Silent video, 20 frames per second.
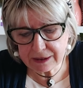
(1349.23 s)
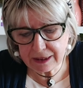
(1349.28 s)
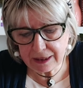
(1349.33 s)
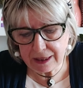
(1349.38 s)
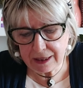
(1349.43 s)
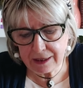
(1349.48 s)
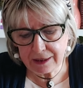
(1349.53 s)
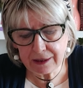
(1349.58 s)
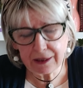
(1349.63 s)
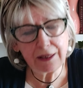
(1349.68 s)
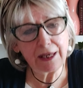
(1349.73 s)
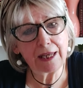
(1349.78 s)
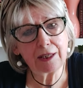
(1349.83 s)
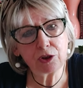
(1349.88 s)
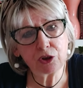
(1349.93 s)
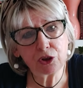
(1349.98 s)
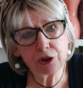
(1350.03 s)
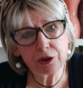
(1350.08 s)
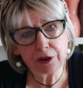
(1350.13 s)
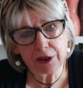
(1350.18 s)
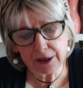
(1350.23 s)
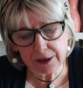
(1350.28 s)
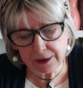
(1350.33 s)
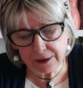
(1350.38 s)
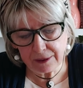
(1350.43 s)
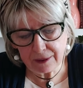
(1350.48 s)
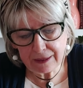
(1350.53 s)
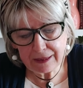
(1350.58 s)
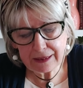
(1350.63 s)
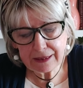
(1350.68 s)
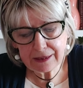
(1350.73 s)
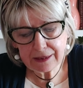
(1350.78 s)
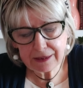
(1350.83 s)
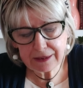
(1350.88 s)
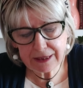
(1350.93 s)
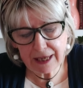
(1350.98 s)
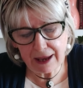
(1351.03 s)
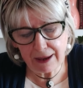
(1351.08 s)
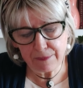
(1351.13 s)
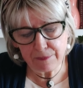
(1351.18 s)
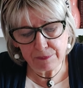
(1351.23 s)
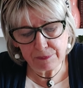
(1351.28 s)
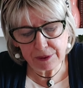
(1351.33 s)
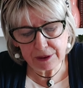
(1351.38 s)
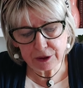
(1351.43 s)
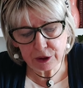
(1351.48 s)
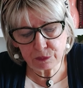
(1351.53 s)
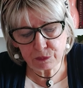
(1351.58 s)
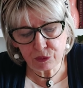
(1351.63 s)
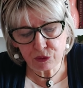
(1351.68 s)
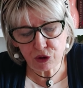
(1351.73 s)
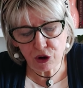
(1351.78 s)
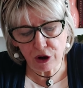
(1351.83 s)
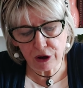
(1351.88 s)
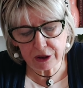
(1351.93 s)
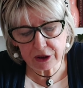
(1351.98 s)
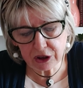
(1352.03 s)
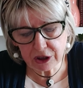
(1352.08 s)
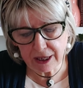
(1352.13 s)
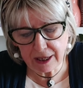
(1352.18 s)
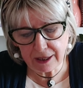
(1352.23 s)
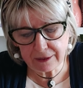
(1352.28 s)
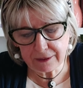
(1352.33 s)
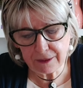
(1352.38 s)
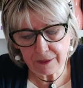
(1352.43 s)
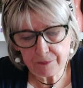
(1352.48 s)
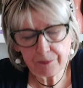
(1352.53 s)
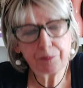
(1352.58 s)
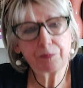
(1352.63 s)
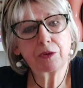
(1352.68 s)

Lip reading: the International Temples Project